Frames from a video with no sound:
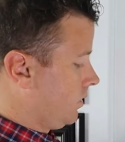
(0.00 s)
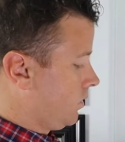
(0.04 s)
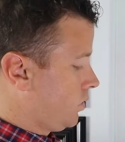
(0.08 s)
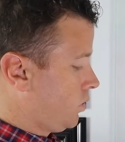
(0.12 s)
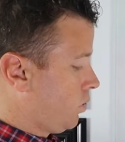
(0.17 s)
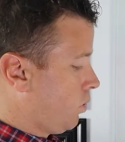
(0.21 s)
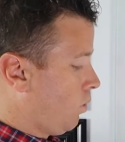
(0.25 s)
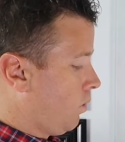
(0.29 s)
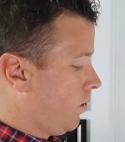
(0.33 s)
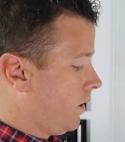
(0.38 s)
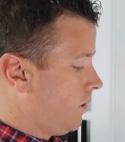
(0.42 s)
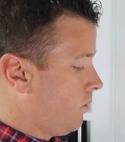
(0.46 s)

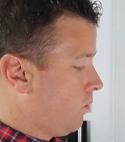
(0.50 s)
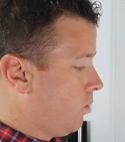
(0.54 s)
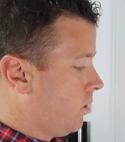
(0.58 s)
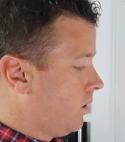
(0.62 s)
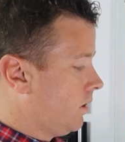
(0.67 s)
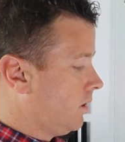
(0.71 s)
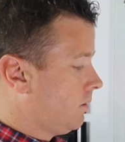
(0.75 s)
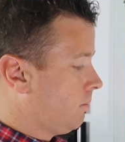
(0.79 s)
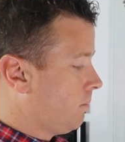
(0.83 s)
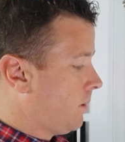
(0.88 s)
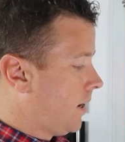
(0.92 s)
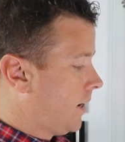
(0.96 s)

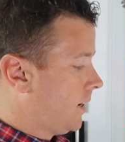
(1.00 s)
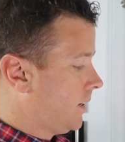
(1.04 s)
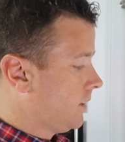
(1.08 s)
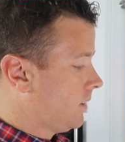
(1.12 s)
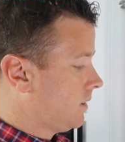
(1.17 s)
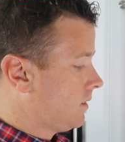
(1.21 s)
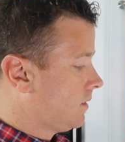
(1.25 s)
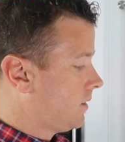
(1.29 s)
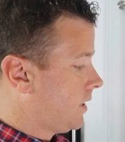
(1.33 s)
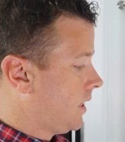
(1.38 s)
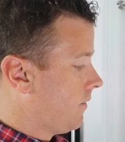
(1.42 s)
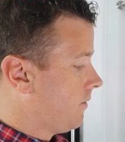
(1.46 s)
21
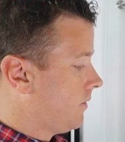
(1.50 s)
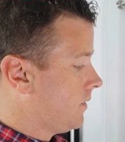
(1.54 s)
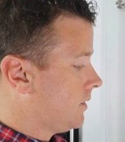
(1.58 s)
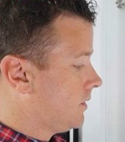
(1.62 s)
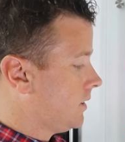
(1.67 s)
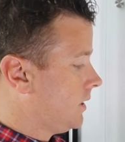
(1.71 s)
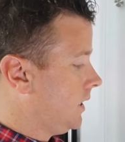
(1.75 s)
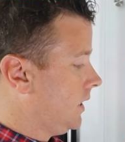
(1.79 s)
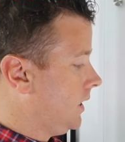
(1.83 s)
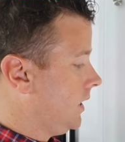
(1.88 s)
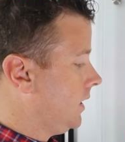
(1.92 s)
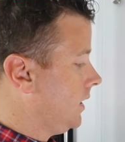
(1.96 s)
minus
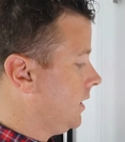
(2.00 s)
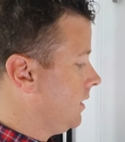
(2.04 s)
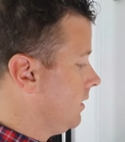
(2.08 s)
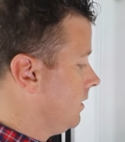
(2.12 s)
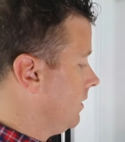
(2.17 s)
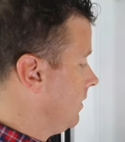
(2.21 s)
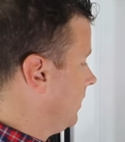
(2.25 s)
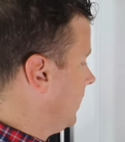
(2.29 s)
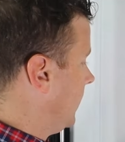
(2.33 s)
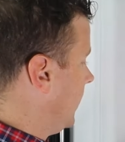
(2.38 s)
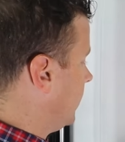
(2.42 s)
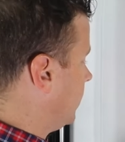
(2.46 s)

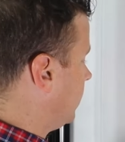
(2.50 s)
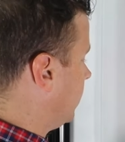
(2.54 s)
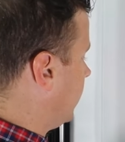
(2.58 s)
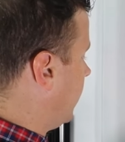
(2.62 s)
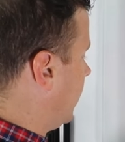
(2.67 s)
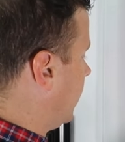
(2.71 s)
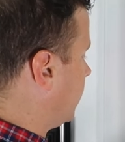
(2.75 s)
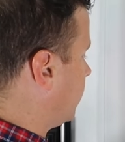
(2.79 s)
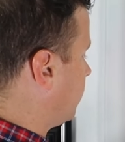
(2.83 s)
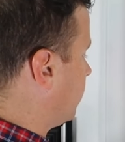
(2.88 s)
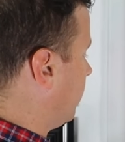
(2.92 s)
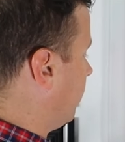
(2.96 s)
17, that's an
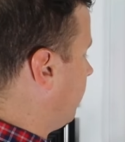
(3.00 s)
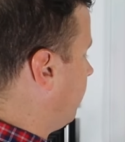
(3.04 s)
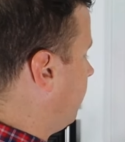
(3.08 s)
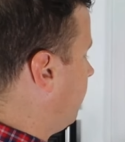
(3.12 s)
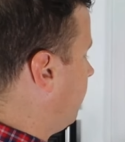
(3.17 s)
extra